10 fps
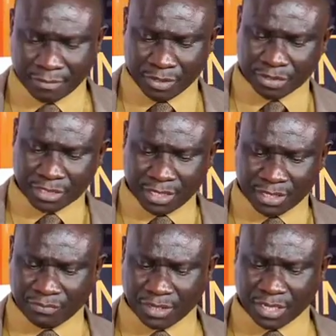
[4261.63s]
because,
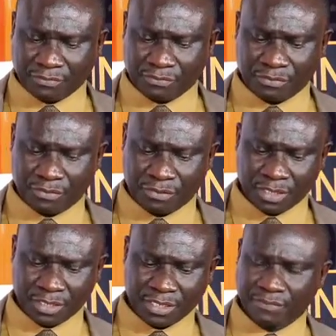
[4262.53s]
again, we have to
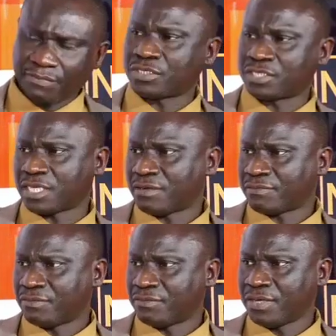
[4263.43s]
save ourselves.
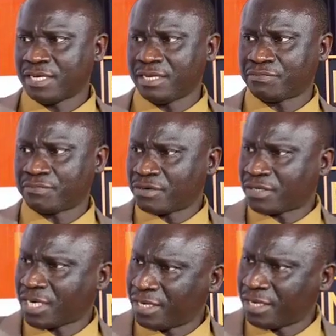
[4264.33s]
We are in the
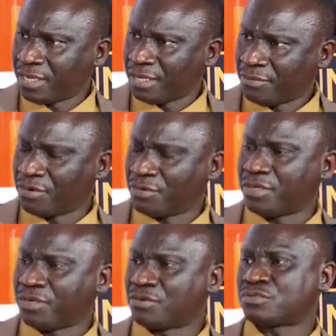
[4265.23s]
front line, but
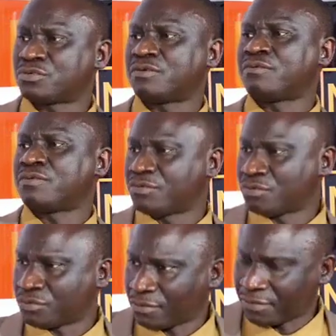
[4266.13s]
we also want
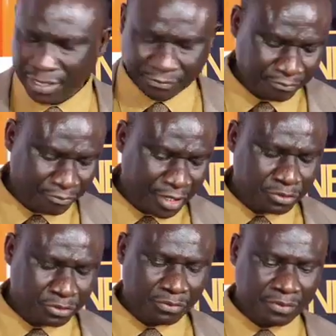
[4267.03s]
to survive.
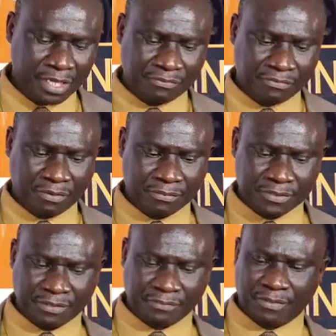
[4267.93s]
So we have to
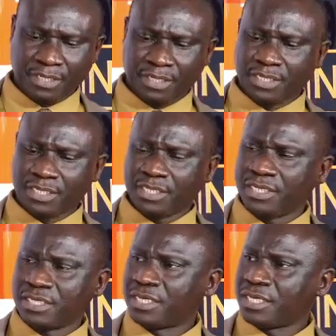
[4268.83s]
observe
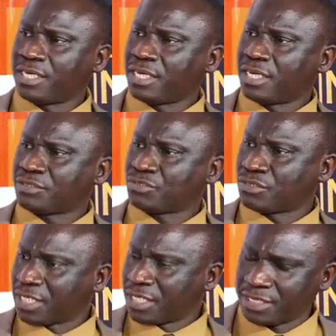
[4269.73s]
the
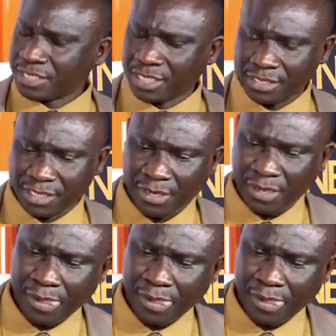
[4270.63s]
social distancing.